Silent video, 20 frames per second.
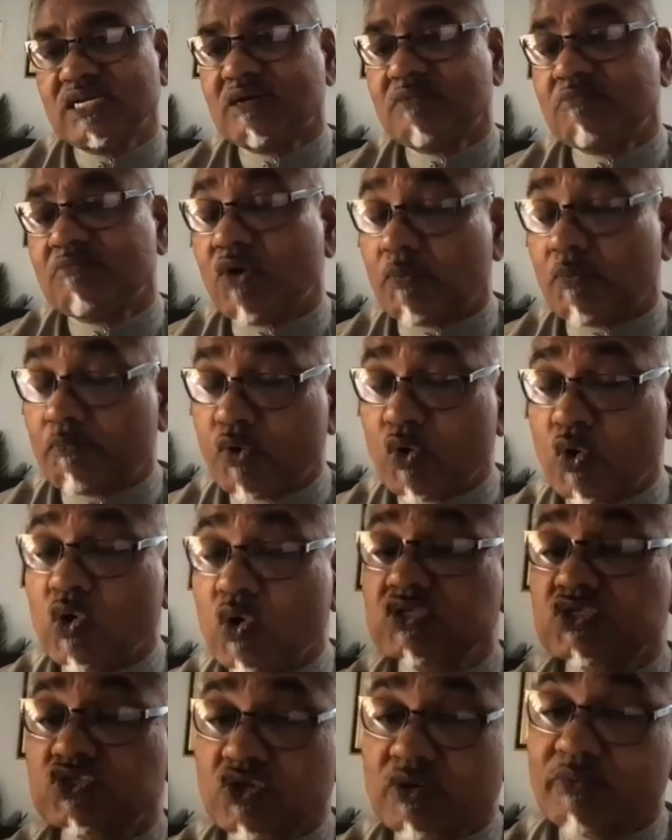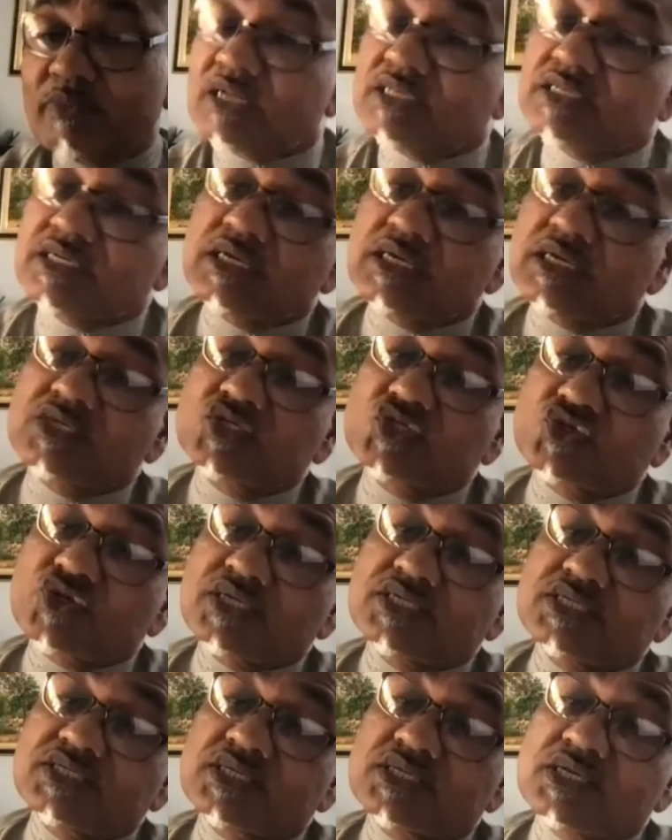But post traumatic
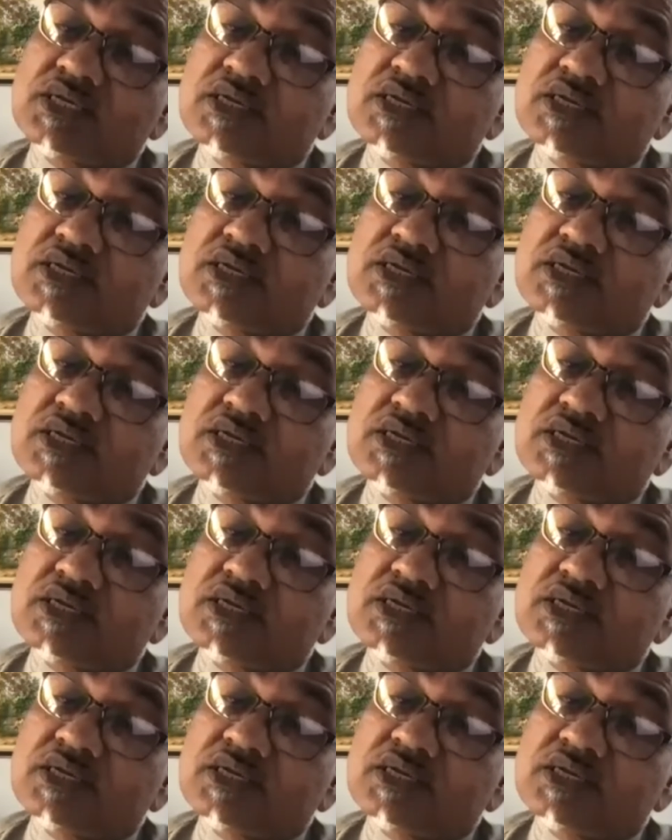stress,